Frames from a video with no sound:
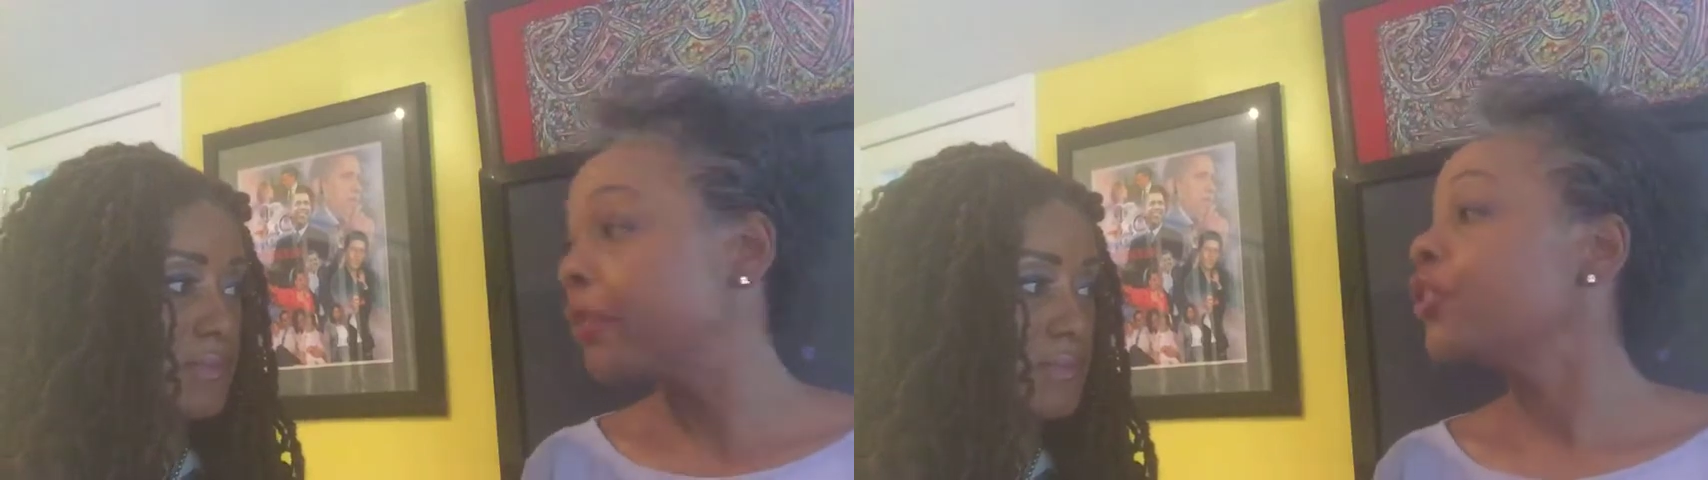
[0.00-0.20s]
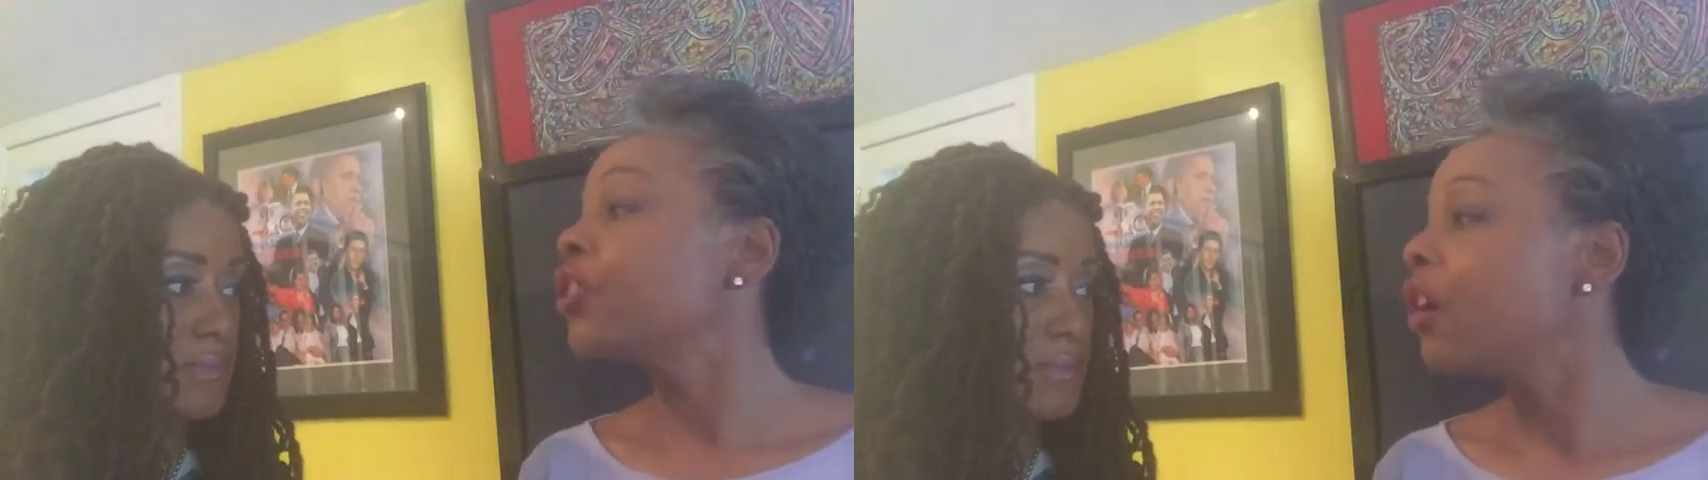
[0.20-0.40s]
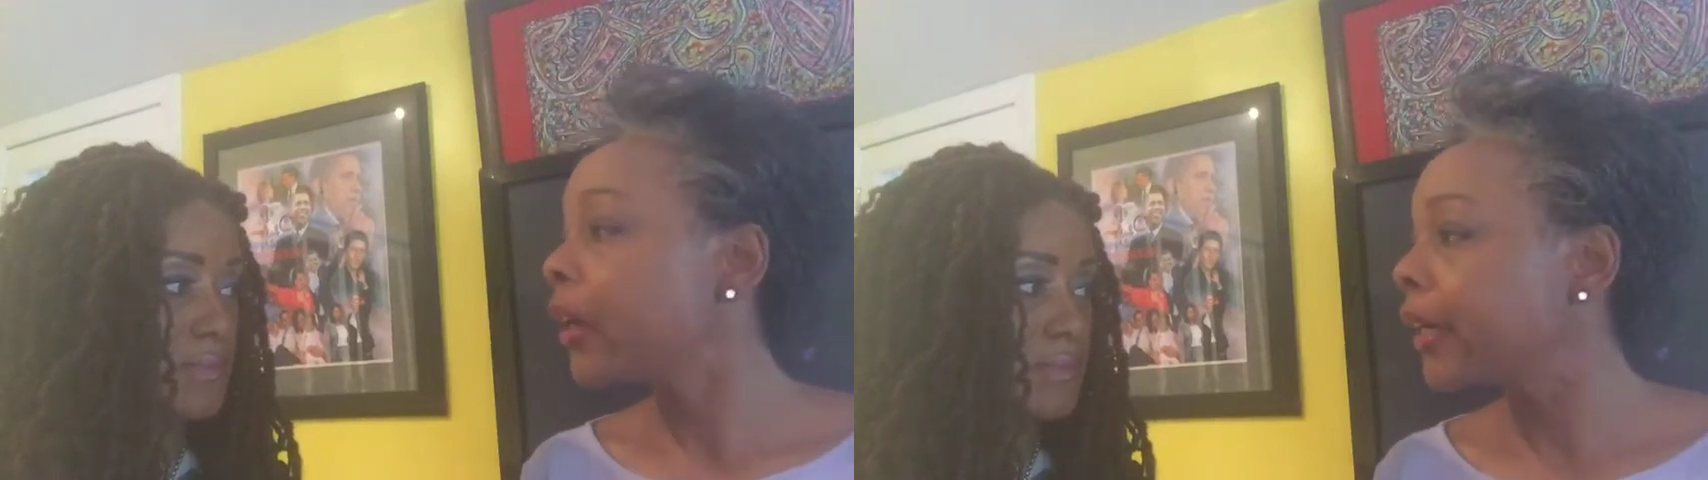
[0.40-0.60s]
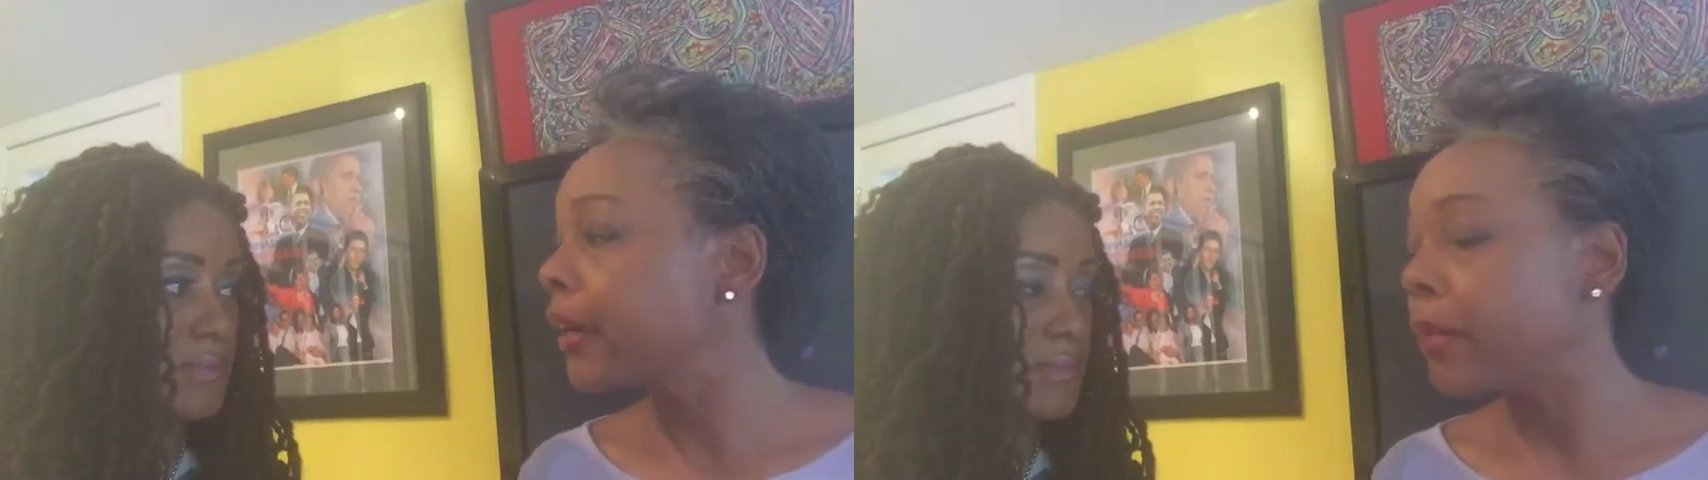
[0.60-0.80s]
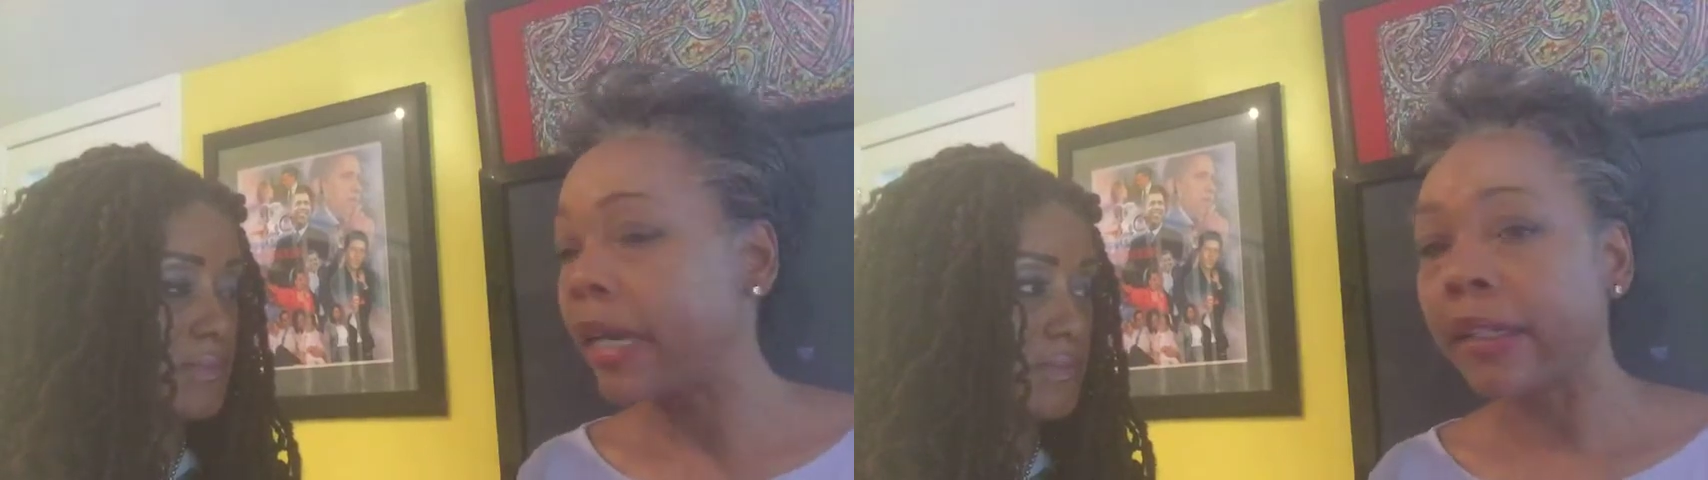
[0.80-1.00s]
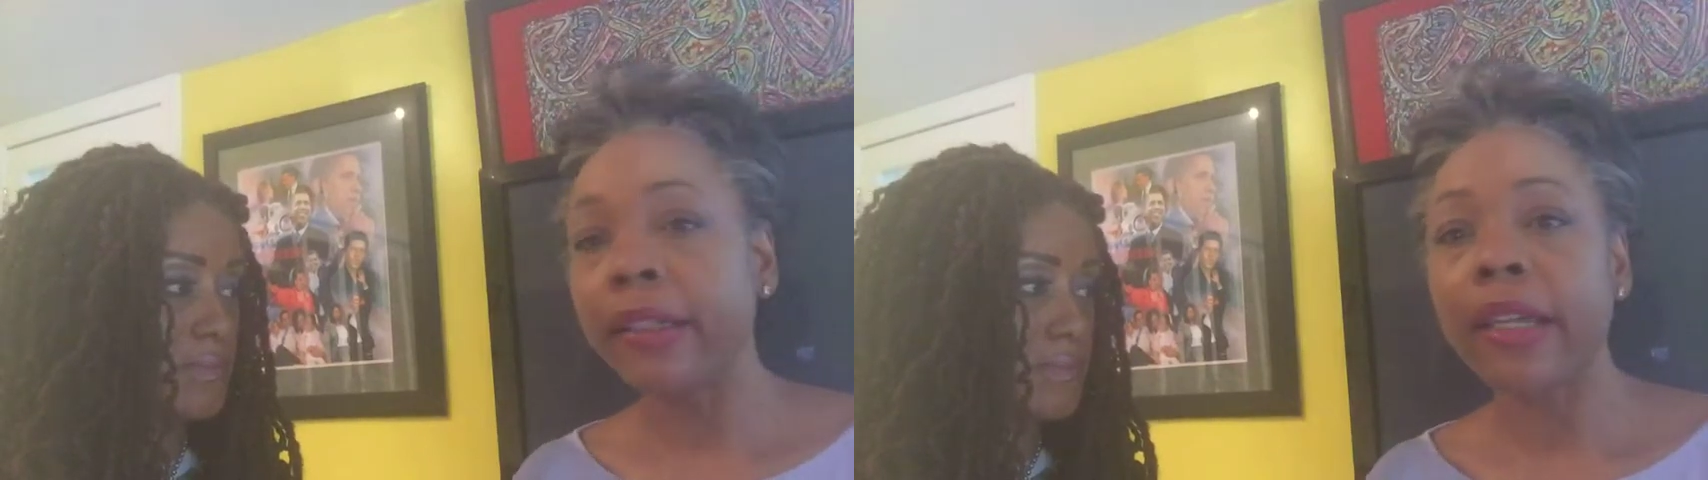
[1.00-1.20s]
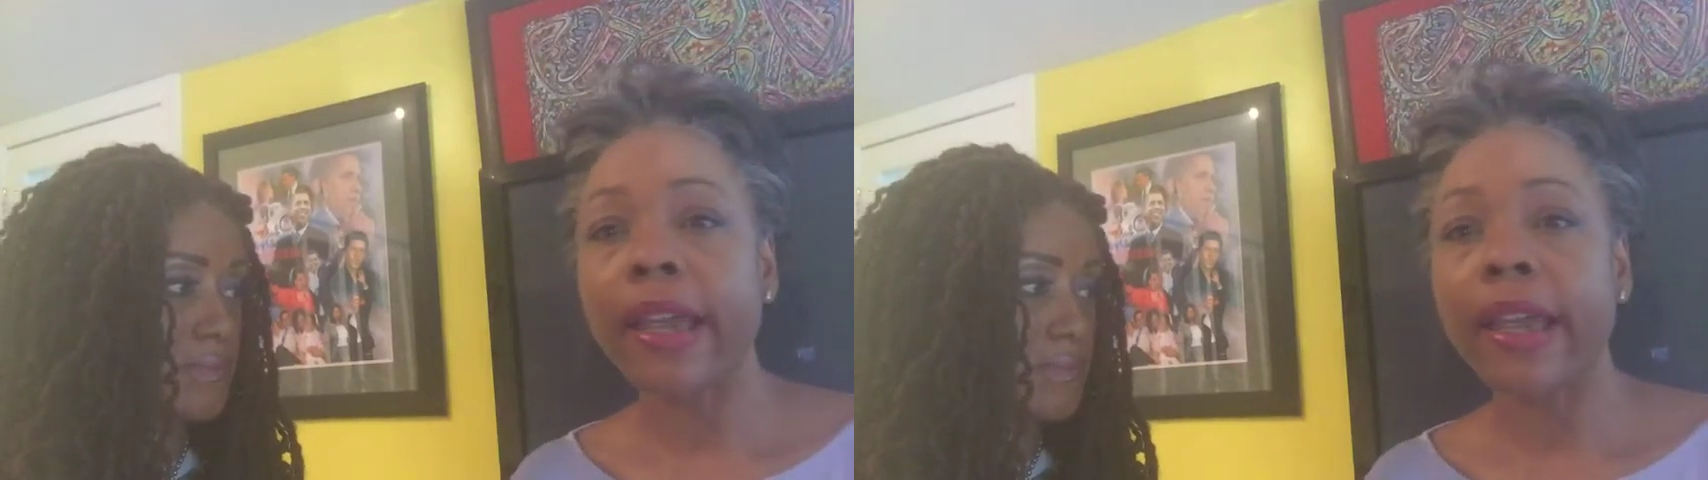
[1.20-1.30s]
are talking about it,